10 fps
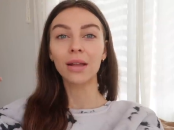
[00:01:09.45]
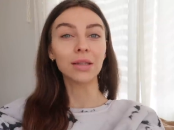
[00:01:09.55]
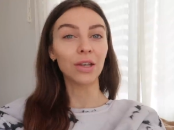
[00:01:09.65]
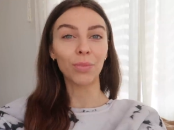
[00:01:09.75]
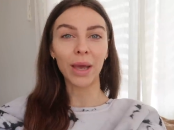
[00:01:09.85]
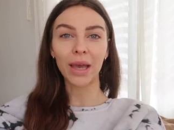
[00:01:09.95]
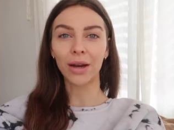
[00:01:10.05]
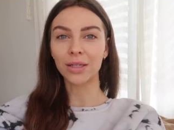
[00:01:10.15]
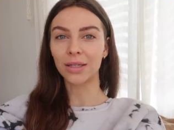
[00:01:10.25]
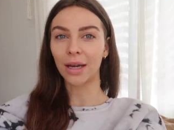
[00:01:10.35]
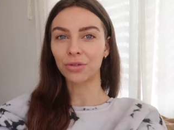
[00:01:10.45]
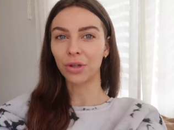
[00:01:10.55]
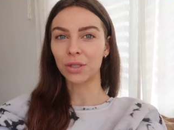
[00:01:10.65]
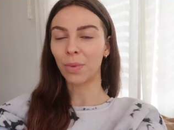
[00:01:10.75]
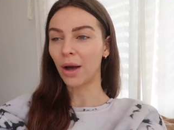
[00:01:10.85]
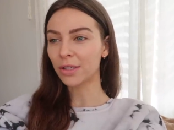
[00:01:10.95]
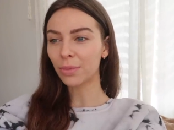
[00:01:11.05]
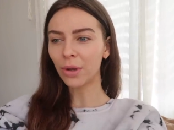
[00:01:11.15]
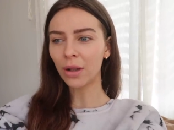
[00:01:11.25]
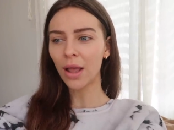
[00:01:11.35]
leave my hair as natural as
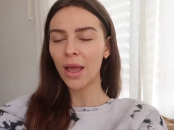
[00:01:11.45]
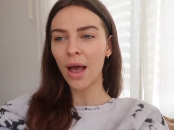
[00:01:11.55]
possible.